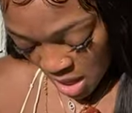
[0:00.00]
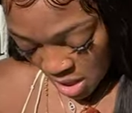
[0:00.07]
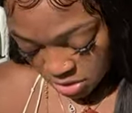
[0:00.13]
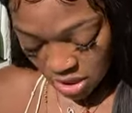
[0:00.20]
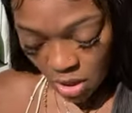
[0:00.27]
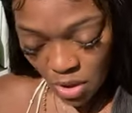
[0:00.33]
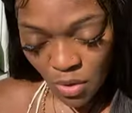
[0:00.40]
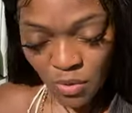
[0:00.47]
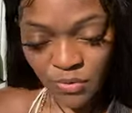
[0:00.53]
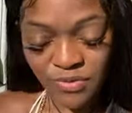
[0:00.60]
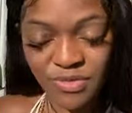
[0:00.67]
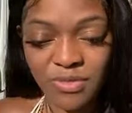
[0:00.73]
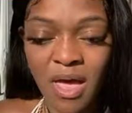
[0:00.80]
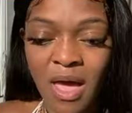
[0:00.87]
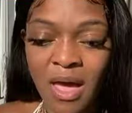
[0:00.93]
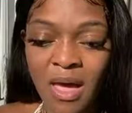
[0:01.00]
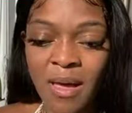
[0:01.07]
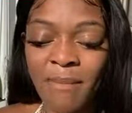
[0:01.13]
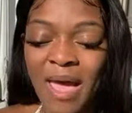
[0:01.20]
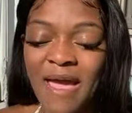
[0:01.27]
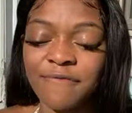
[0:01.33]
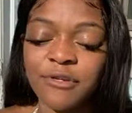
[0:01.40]
So
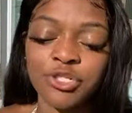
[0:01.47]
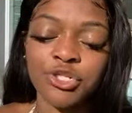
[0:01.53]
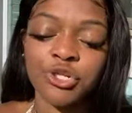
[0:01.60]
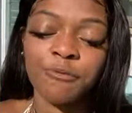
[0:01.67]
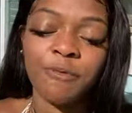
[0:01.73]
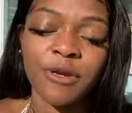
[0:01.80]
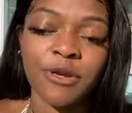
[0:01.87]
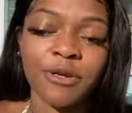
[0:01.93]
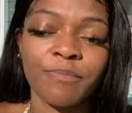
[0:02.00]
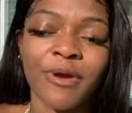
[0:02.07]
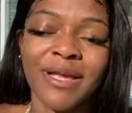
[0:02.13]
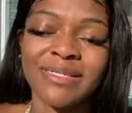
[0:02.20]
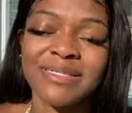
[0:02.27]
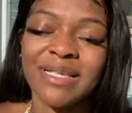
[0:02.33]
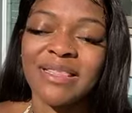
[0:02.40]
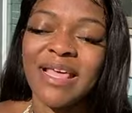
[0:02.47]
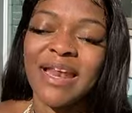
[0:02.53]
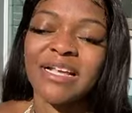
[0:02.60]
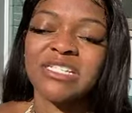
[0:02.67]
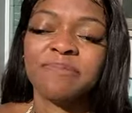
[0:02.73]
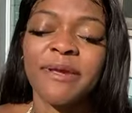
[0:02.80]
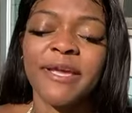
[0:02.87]
after Jupiter, it brings in that
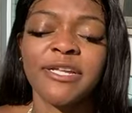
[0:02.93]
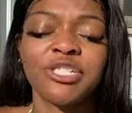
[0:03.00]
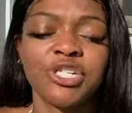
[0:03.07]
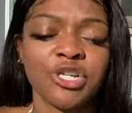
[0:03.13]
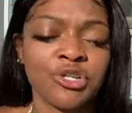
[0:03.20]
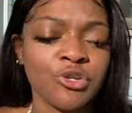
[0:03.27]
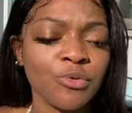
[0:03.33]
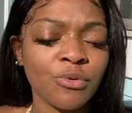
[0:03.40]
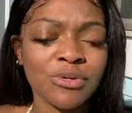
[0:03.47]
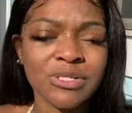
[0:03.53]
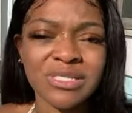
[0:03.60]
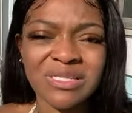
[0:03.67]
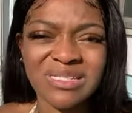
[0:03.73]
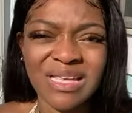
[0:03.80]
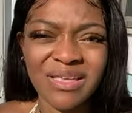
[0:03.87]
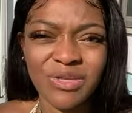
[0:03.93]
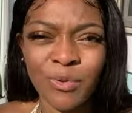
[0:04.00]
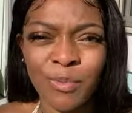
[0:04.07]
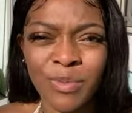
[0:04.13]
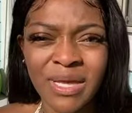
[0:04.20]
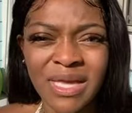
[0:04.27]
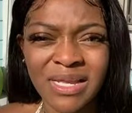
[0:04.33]
expansion. You'll
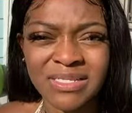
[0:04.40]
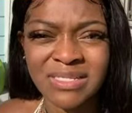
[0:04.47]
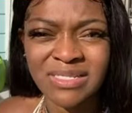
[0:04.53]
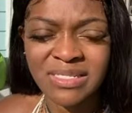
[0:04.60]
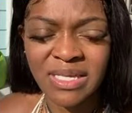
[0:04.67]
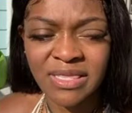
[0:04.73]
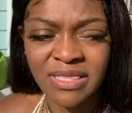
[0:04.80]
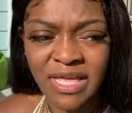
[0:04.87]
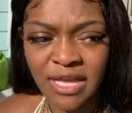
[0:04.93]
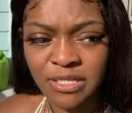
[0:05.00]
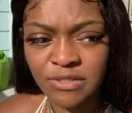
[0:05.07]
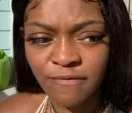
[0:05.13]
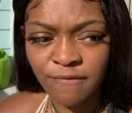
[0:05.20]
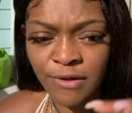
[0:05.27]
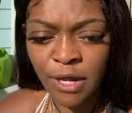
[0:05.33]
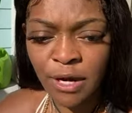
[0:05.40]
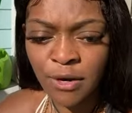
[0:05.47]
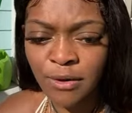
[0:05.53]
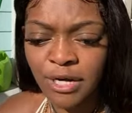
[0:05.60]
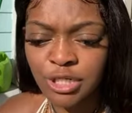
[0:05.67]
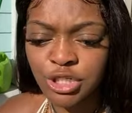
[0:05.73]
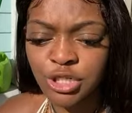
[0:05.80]
begin to see things
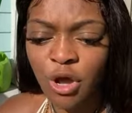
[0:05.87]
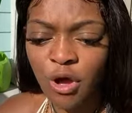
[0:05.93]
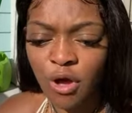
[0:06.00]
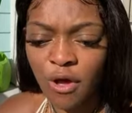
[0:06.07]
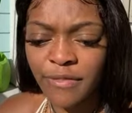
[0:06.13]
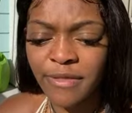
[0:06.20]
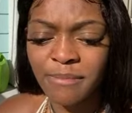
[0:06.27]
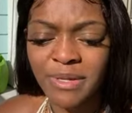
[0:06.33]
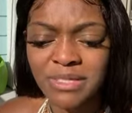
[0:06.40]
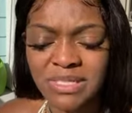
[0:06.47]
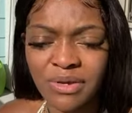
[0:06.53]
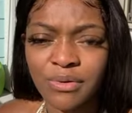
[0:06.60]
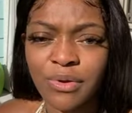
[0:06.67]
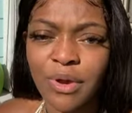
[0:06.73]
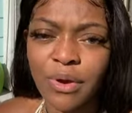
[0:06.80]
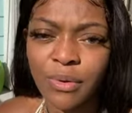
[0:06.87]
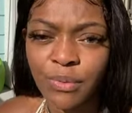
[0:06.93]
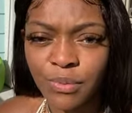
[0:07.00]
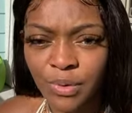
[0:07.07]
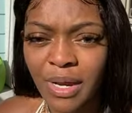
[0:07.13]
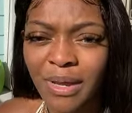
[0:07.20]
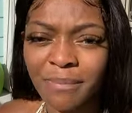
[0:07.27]
flourish on the material
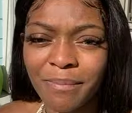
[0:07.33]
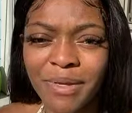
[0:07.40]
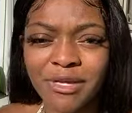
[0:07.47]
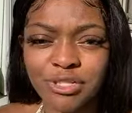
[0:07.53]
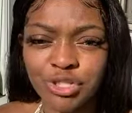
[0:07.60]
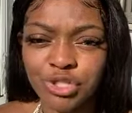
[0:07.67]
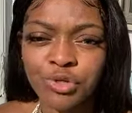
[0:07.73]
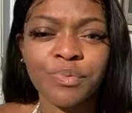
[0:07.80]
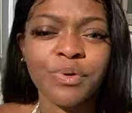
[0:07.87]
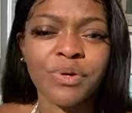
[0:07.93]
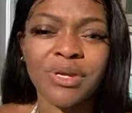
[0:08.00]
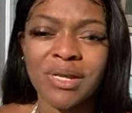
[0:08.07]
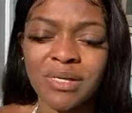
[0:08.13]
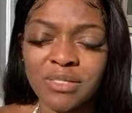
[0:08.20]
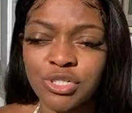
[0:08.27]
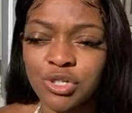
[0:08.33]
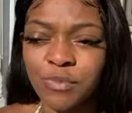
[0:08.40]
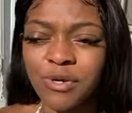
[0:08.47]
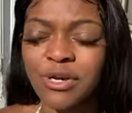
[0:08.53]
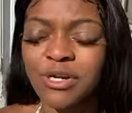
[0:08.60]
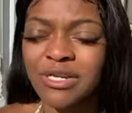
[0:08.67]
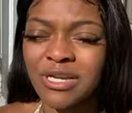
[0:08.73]
realm, because
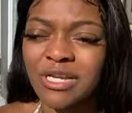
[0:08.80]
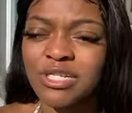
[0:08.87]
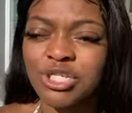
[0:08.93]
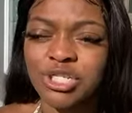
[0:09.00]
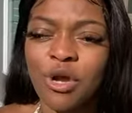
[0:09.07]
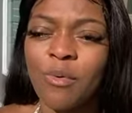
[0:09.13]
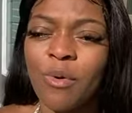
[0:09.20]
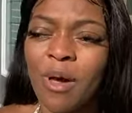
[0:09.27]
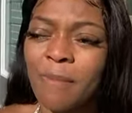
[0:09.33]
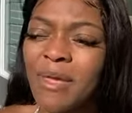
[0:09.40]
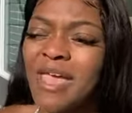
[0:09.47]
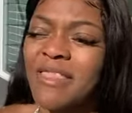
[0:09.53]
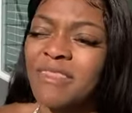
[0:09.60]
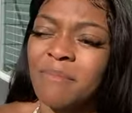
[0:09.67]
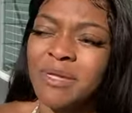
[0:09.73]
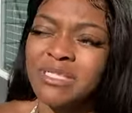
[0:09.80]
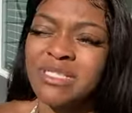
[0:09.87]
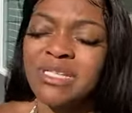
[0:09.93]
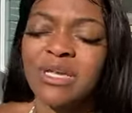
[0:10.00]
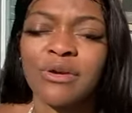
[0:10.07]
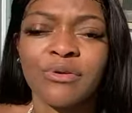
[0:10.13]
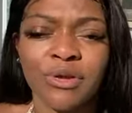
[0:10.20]
Jupiter does show up in the
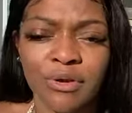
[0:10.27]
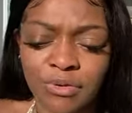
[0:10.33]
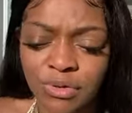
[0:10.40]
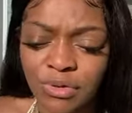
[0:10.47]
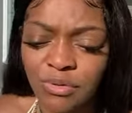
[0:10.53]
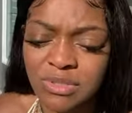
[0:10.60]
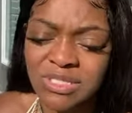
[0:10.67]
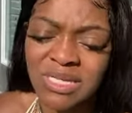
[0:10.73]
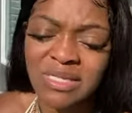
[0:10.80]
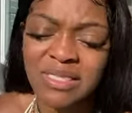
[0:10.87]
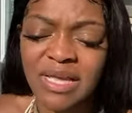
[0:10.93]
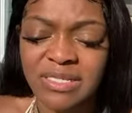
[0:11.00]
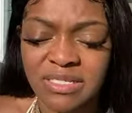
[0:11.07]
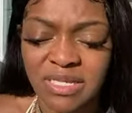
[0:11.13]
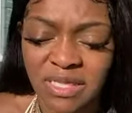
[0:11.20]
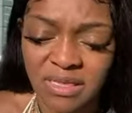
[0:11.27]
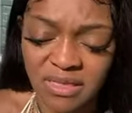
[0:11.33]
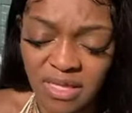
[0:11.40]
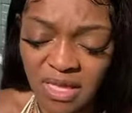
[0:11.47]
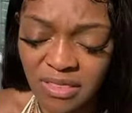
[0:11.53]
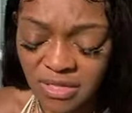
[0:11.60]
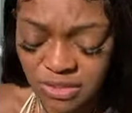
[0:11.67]
material. You'll see things in
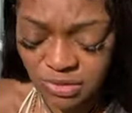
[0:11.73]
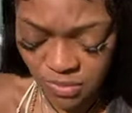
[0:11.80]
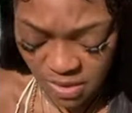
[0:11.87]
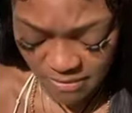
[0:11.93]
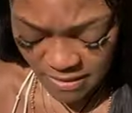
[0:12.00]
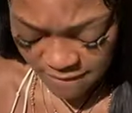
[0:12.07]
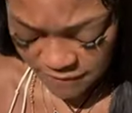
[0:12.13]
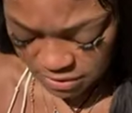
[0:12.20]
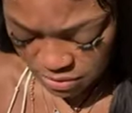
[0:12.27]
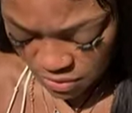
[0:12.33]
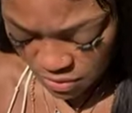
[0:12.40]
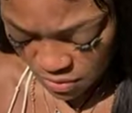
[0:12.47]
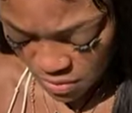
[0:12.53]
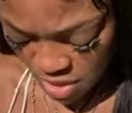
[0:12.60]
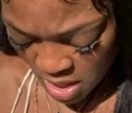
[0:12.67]
this realm, in the physical.